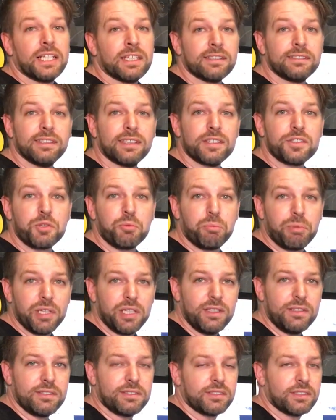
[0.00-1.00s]
This thing is a
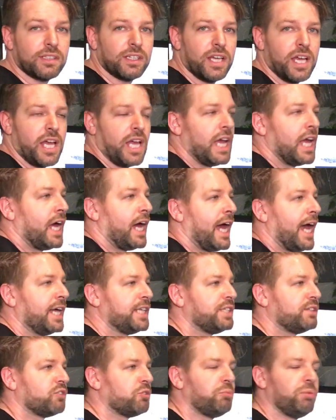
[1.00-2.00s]
beast. I had
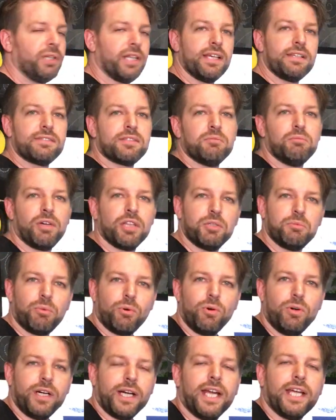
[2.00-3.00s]
to replace the
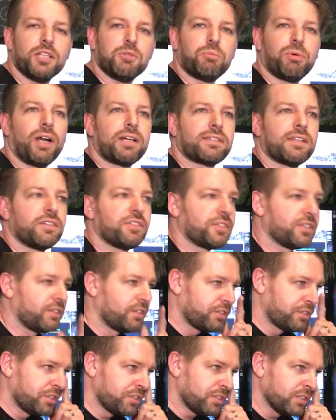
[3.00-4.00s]
motherboard and the
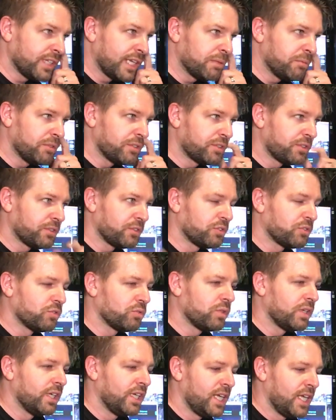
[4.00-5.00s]
processor just to be able
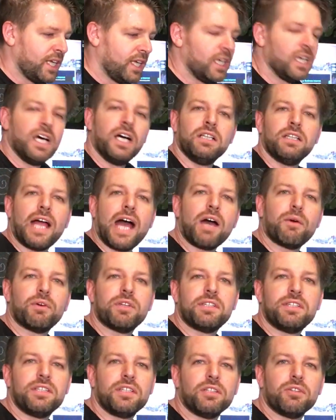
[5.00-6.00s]
to allow
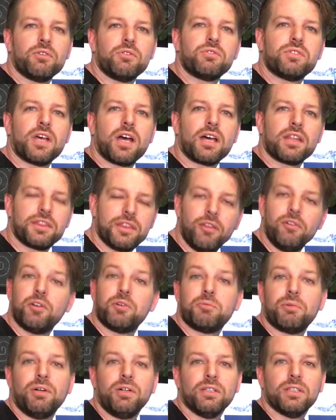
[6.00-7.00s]
it to use
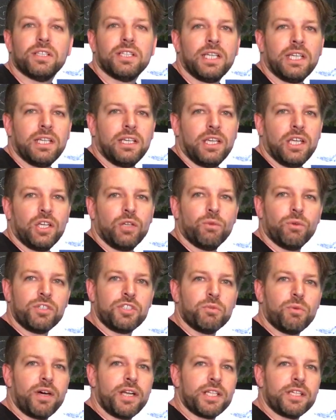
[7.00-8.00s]
Thunderbolt, which
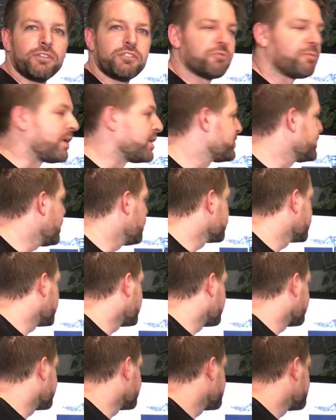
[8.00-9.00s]
is what I use for my sound
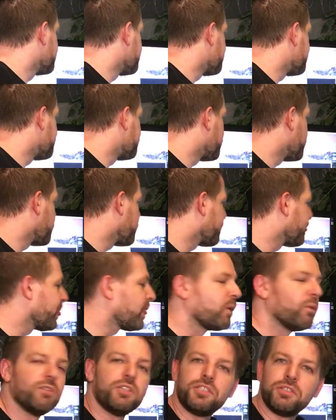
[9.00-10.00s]
card,
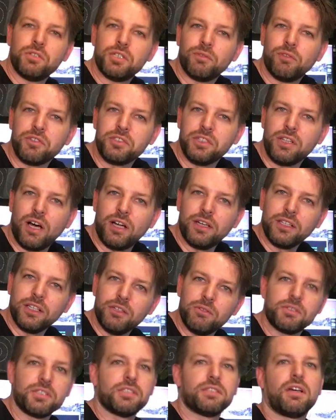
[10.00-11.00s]
which is universal
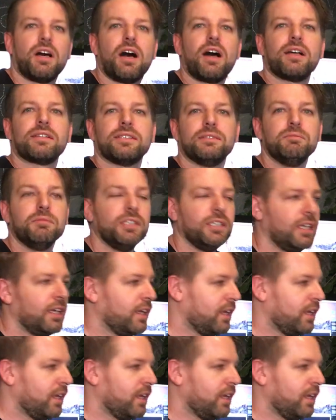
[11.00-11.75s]
audio, which is awesome.